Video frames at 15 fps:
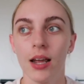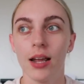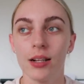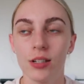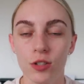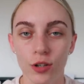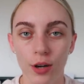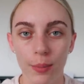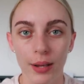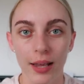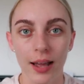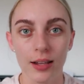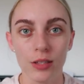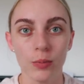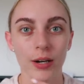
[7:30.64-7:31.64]
Instagram
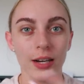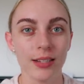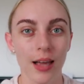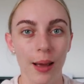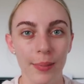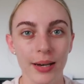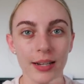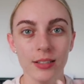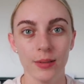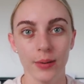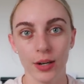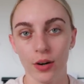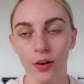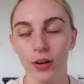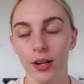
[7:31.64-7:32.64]
accounts when it's happening, so
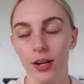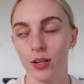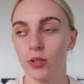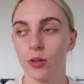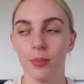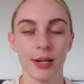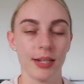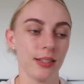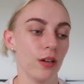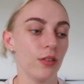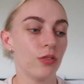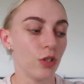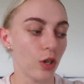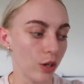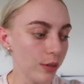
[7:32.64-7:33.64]
I know, and I do it
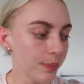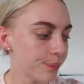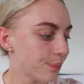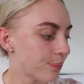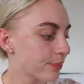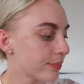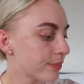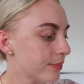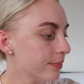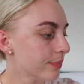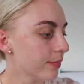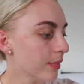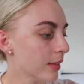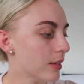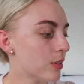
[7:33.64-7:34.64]
myself too.
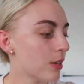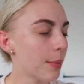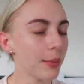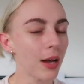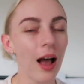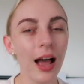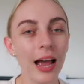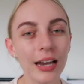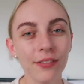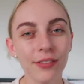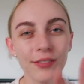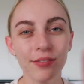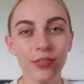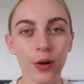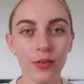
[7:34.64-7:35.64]
So I'm kind of
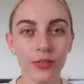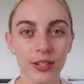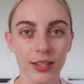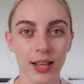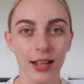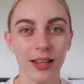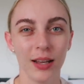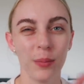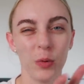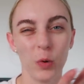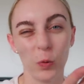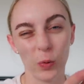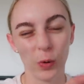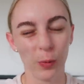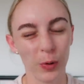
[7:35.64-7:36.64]
involved in that, like
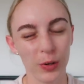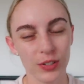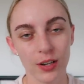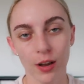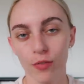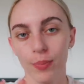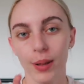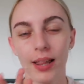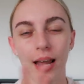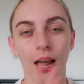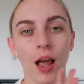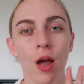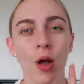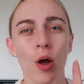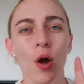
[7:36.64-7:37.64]
more woo-woo stuff, but like
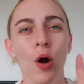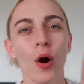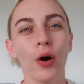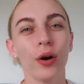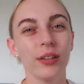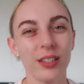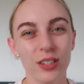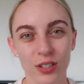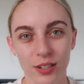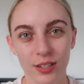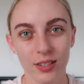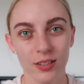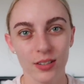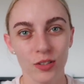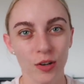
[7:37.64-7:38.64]
only
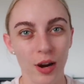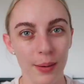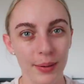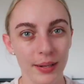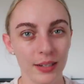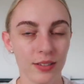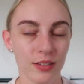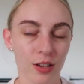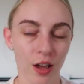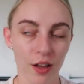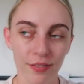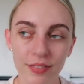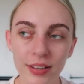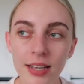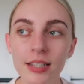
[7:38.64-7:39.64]
just scraping the
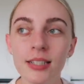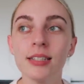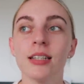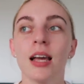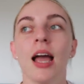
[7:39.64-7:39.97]
surface.